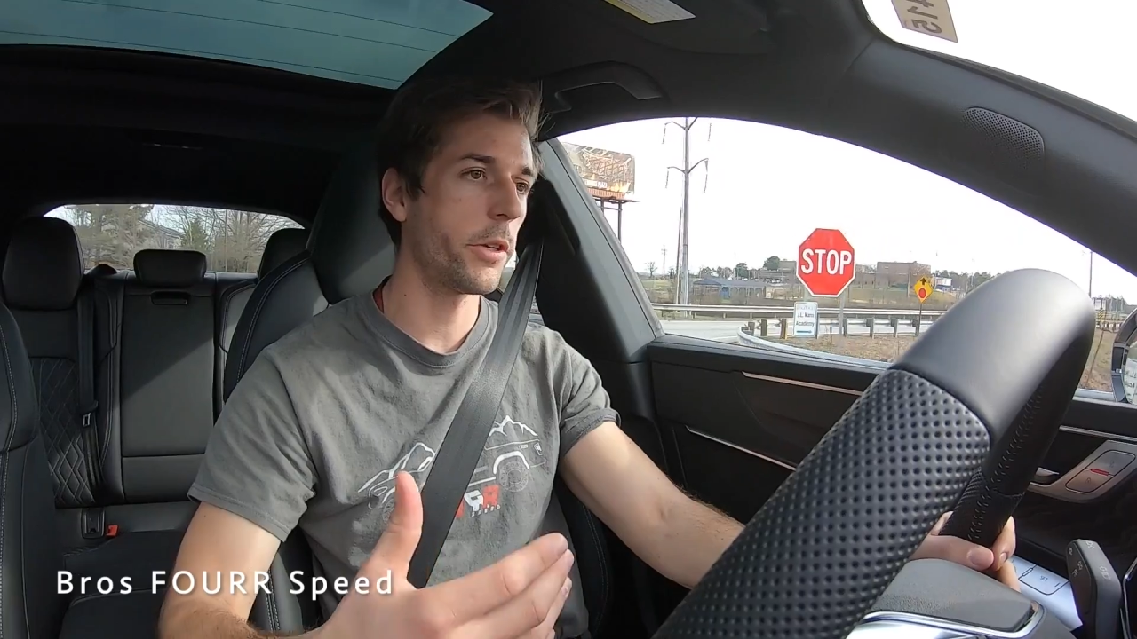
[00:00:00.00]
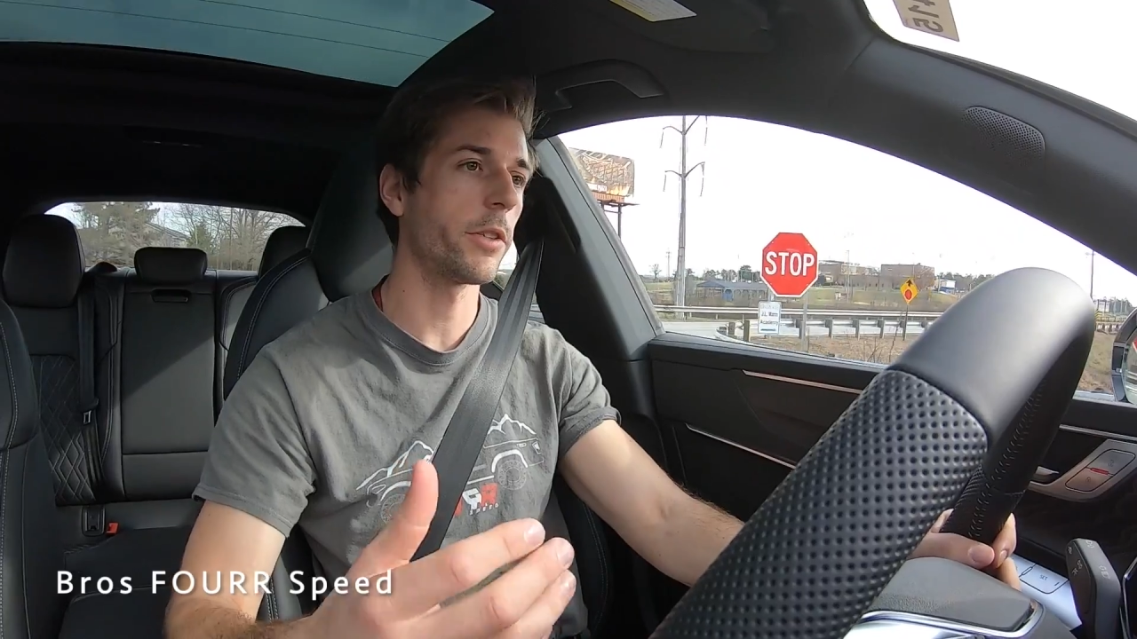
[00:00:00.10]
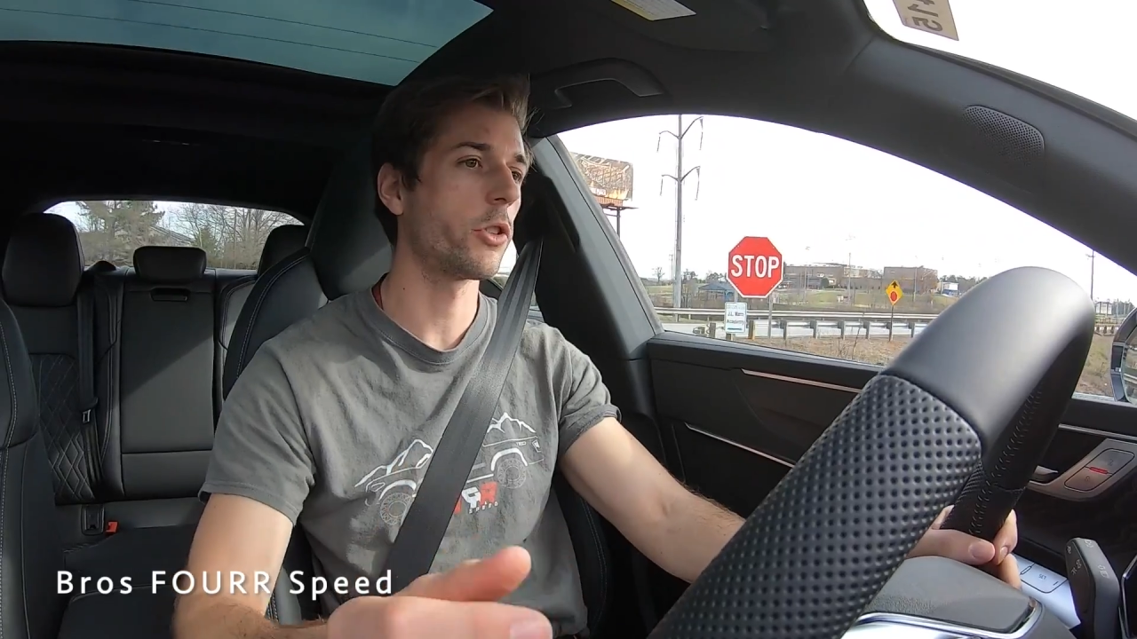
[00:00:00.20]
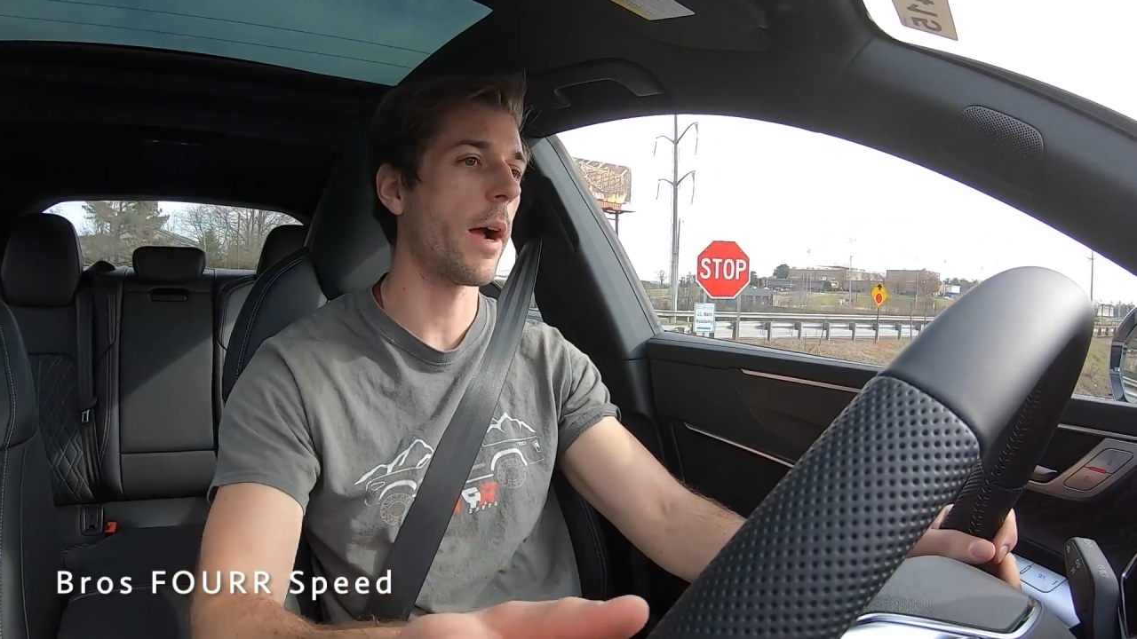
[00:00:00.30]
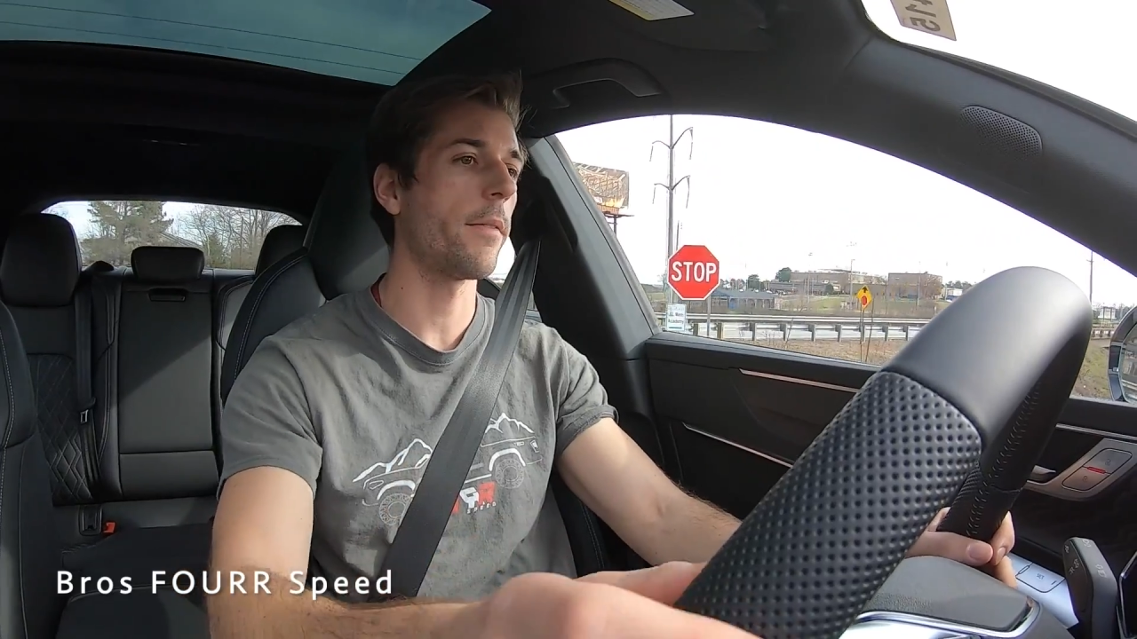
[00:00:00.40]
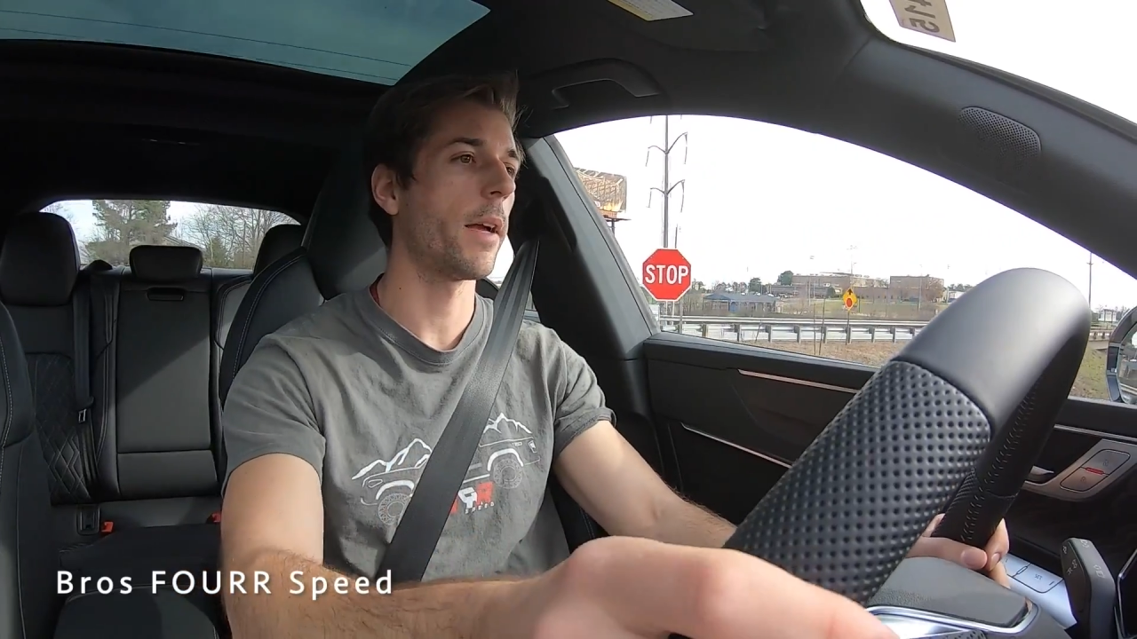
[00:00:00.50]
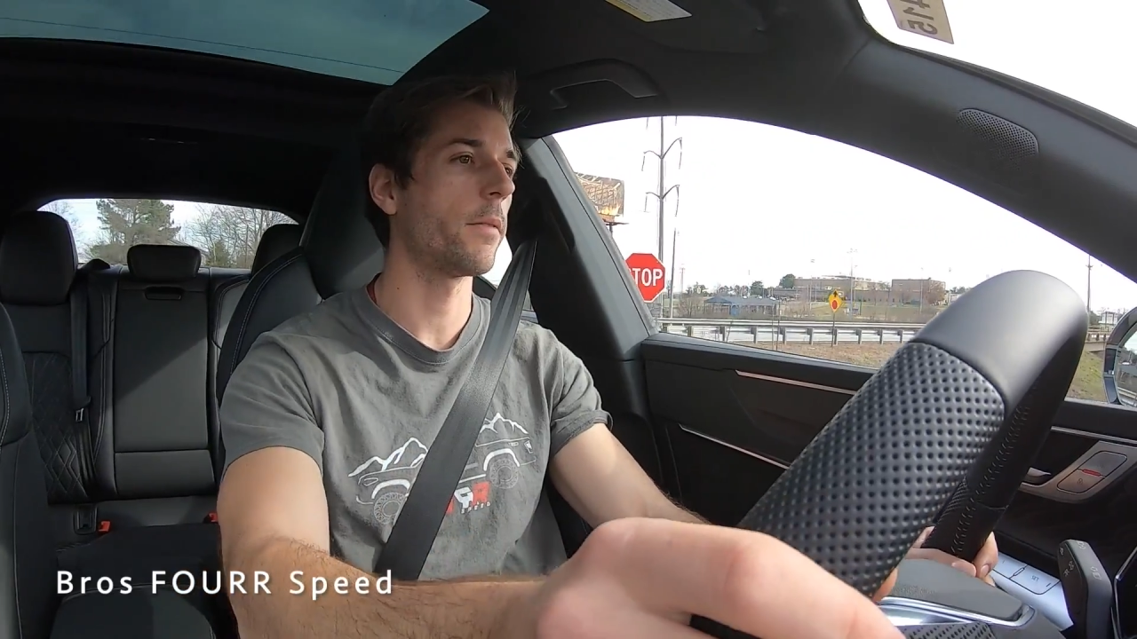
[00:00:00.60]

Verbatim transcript: you can drive